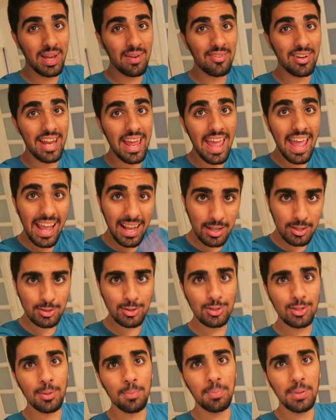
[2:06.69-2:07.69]
we have an
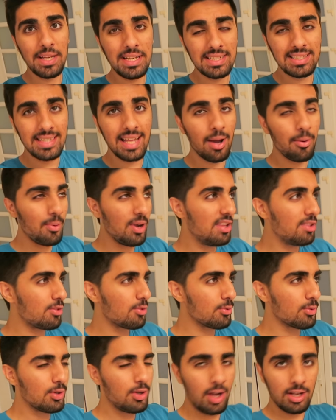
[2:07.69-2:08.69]
extra piece that went
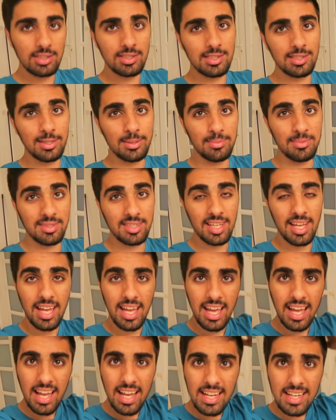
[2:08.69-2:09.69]
through customs.
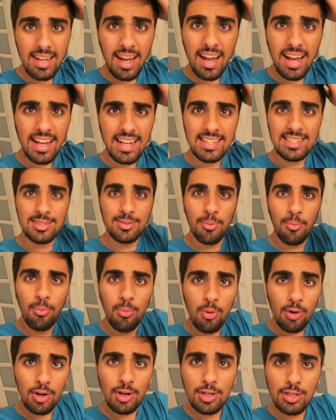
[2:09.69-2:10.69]
Guys,
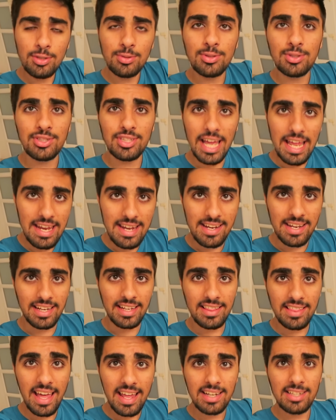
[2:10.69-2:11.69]
what are you
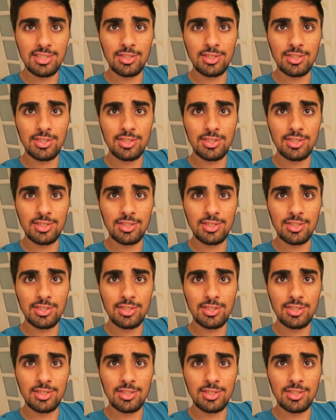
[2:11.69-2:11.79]
sending that